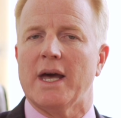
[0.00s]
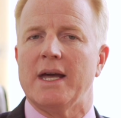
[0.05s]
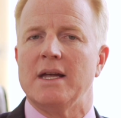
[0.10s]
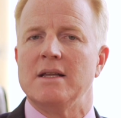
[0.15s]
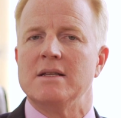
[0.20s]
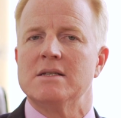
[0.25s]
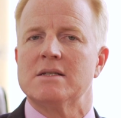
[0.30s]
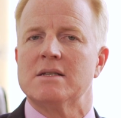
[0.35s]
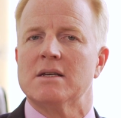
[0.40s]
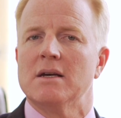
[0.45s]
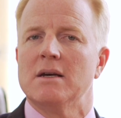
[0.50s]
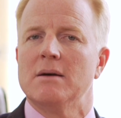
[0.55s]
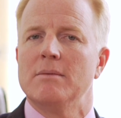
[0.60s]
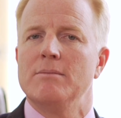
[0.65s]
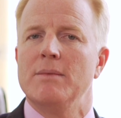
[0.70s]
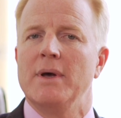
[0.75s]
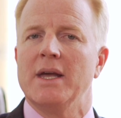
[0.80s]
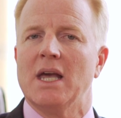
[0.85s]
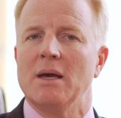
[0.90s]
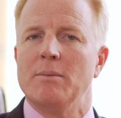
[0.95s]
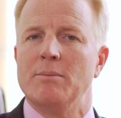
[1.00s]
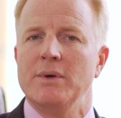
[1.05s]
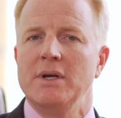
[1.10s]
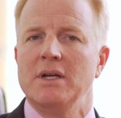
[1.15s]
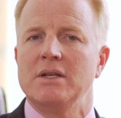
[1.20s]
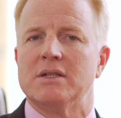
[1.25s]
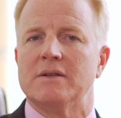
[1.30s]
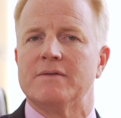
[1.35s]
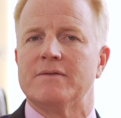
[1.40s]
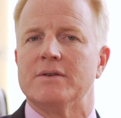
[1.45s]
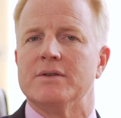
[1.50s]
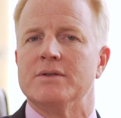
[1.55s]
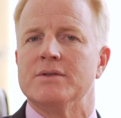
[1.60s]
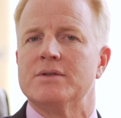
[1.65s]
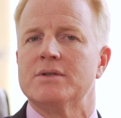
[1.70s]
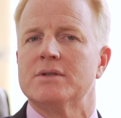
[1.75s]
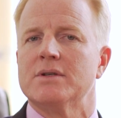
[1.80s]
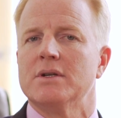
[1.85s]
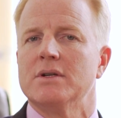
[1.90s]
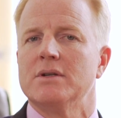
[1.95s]
gains make a big
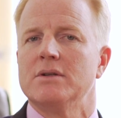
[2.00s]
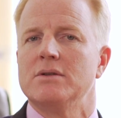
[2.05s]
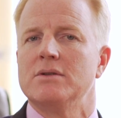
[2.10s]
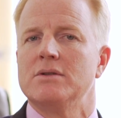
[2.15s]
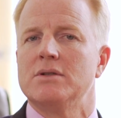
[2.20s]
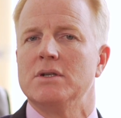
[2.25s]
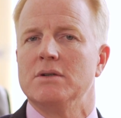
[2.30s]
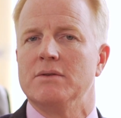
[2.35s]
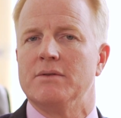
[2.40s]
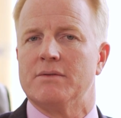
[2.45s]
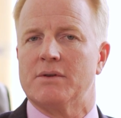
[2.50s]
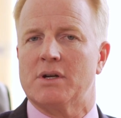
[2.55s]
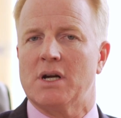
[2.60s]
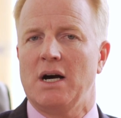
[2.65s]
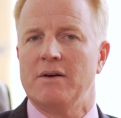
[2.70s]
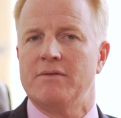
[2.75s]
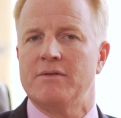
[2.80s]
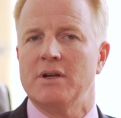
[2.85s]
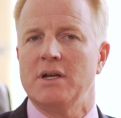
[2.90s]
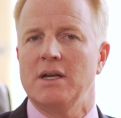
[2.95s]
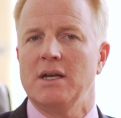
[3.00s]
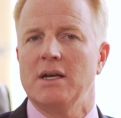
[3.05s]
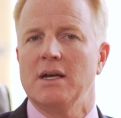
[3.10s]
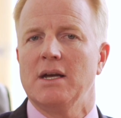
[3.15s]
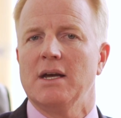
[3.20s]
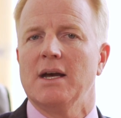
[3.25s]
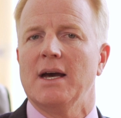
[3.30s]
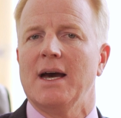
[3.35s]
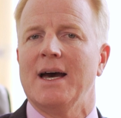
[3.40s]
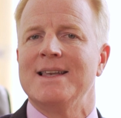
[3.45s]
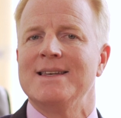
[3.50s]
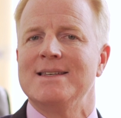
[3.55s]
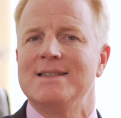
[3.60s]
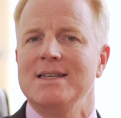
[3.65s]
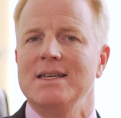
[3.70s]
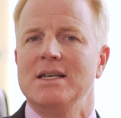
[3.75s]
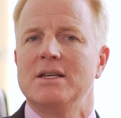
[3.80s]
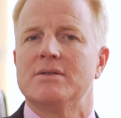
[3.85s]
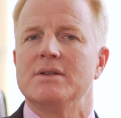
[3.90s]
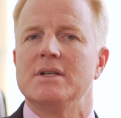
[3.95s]
difference to the recovery and
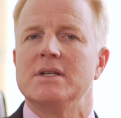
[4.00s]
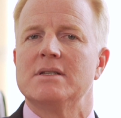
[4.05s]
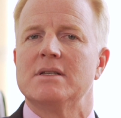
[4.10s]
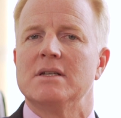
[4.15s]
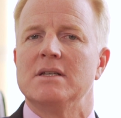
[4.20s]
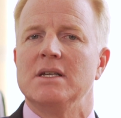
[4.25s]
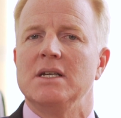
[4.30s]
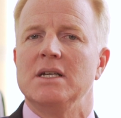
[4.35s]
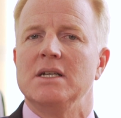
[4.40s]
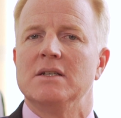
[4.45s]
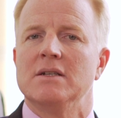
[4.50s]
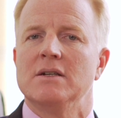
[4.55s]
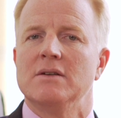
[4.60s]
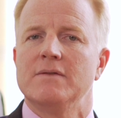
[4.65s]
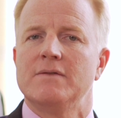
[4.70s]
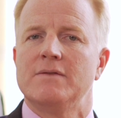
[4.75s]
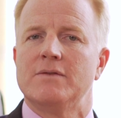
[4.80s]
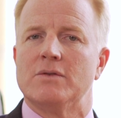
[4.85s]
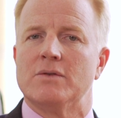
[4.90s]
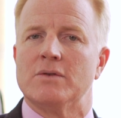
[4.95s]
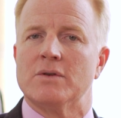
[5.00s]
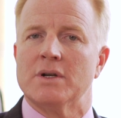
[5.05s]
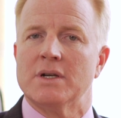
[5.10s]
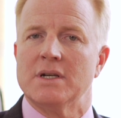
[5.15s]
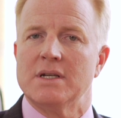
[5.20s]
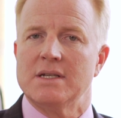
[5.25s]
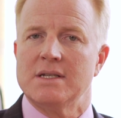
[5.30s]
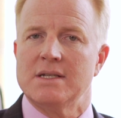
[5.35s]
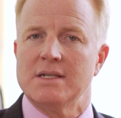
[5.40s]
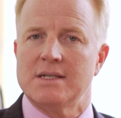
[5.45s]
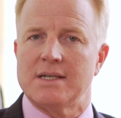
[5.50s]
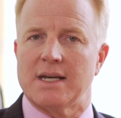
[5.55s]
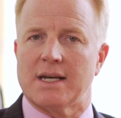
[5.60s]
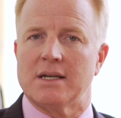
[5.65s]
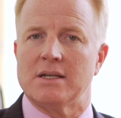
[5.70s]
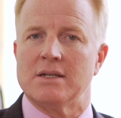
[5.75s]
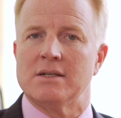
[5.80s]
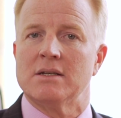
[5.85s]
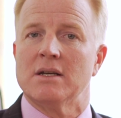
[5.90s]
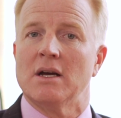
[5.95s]
decrease the need for
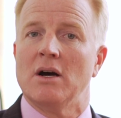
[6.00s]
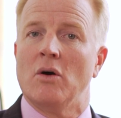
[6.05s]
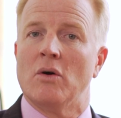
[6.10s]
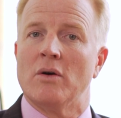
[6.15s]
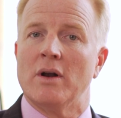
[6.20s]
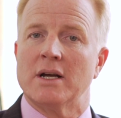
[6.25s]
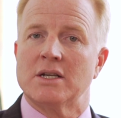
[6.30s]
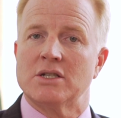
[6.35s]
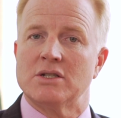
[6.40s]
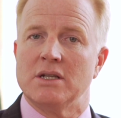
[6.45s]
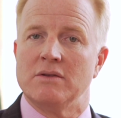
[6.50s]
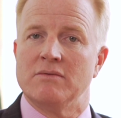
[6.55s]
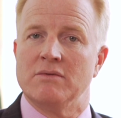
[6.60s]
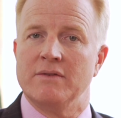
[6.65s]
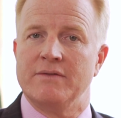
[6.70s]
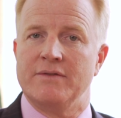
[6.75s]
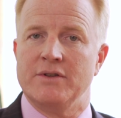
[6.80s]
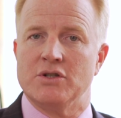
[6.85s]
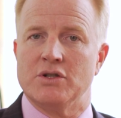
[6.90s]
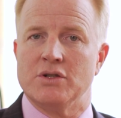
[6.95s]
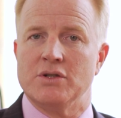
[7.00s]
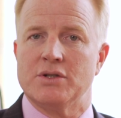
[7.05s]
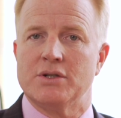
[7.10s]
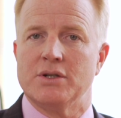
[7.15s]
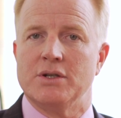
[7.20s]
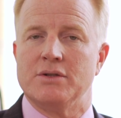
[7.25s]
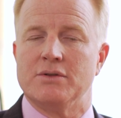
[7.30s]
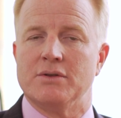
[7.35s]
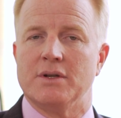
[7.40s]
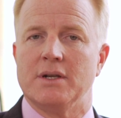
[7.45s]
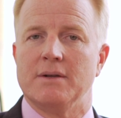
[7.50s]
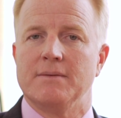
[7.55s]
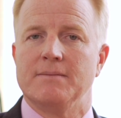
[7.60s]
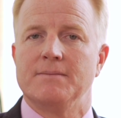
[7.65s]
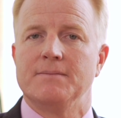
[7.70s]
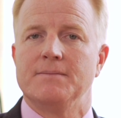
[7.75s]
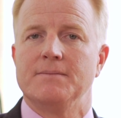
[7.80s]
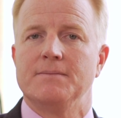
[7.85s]
second or actually revision surgery.